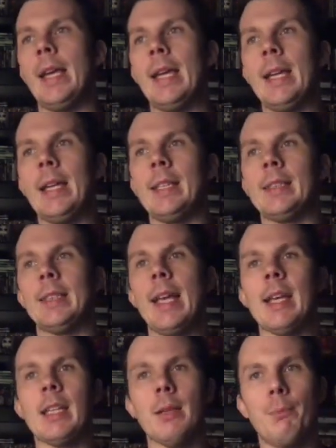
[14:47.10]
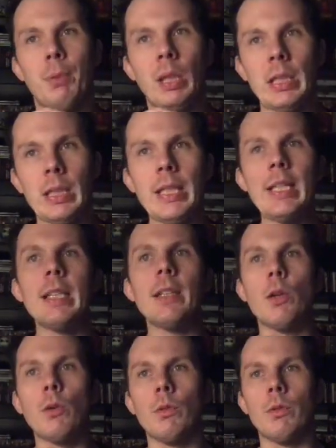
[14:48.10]
is a complete
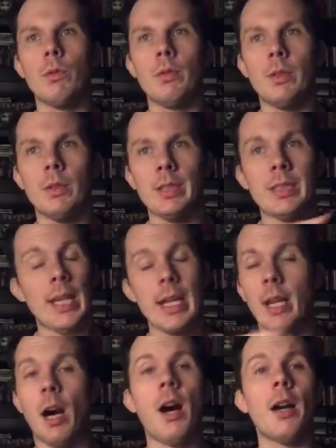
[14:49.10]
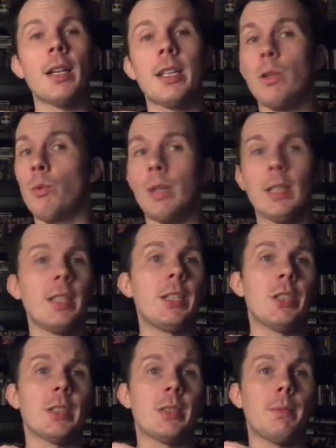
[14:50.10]
psychotic
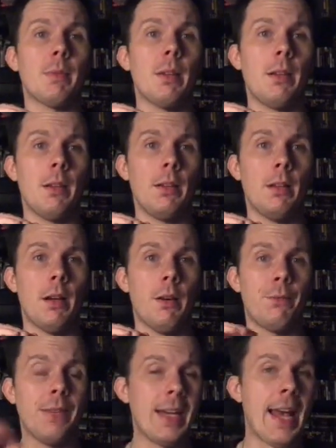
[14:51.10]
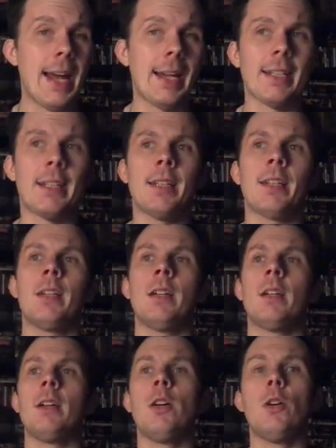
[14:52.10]
religious uh, fanatic
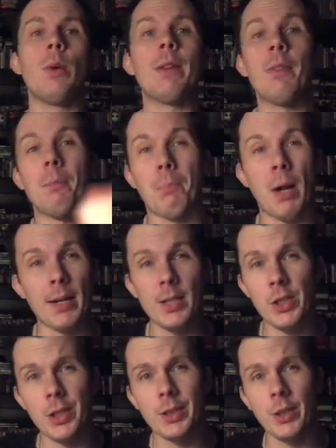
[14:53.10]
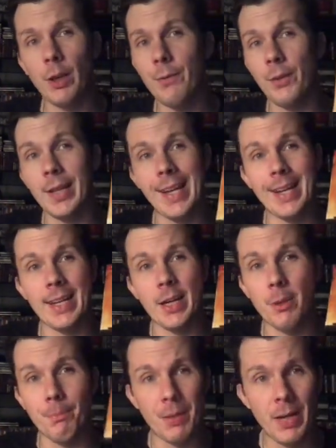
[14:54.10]
who even punishes her for getting
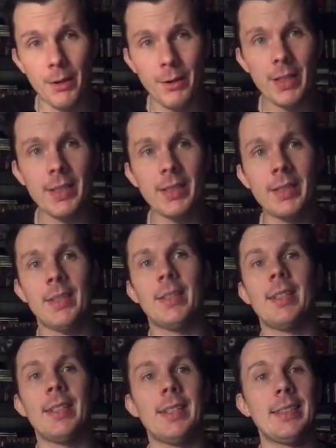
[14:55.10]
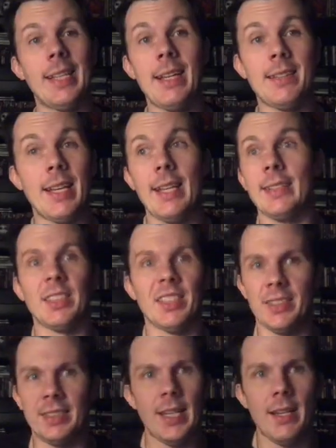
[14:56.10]
her period, saying that it's a
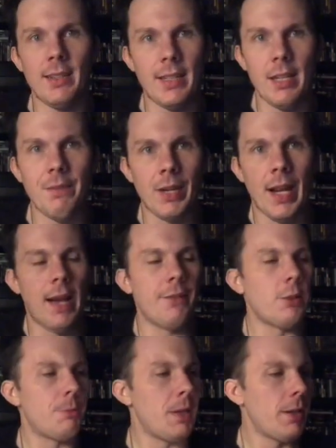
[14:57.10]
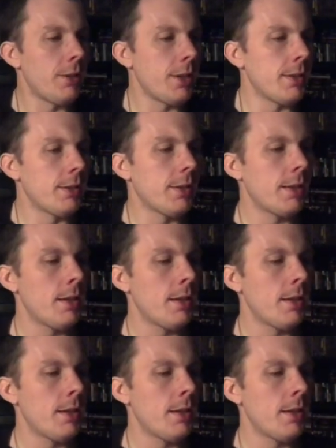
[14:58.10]
sin to even have your period,